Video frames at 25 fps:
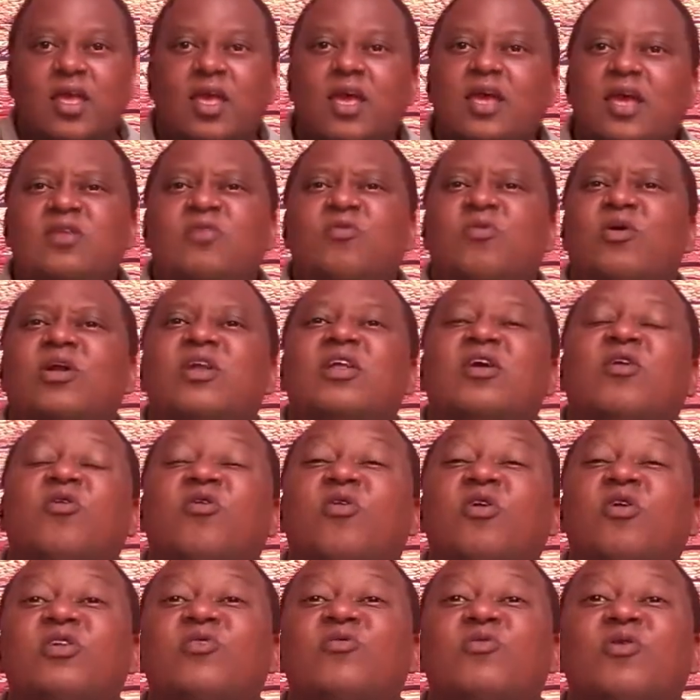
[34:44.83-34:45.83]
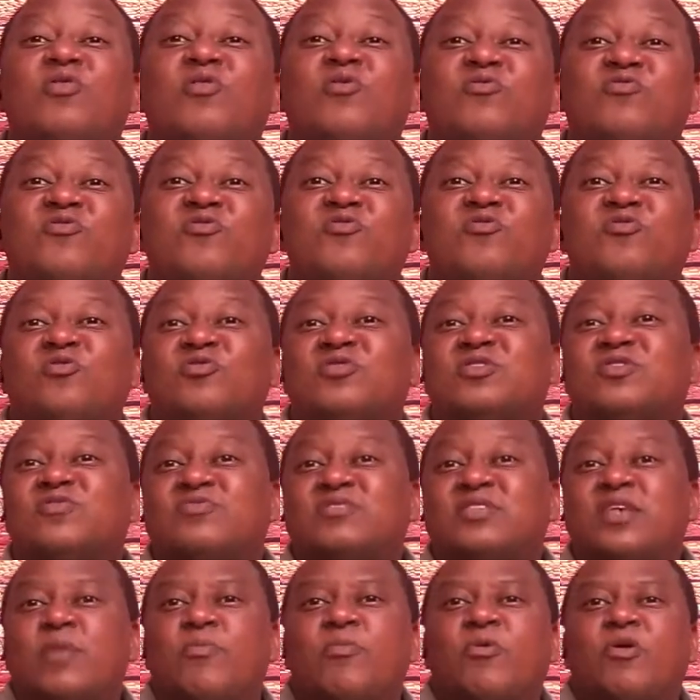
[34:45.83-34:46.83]
anyone, any one of you knows if
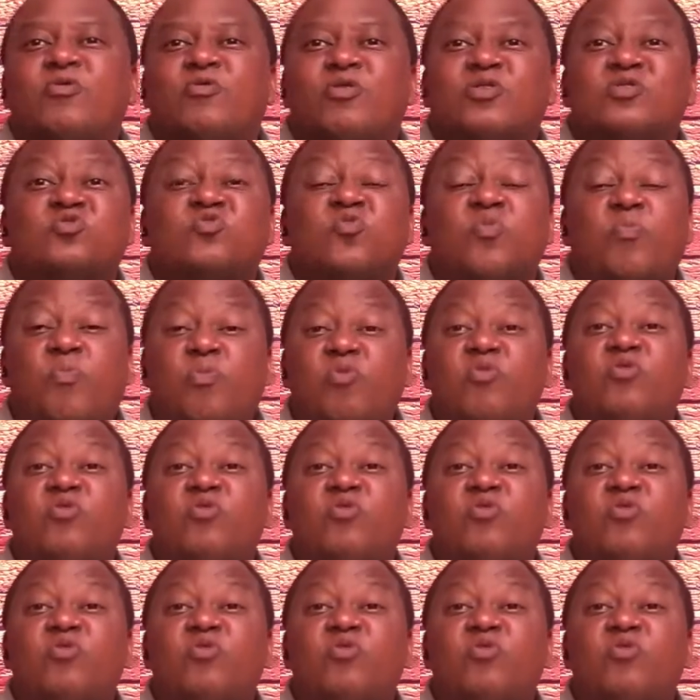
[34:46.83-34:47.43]
someone was to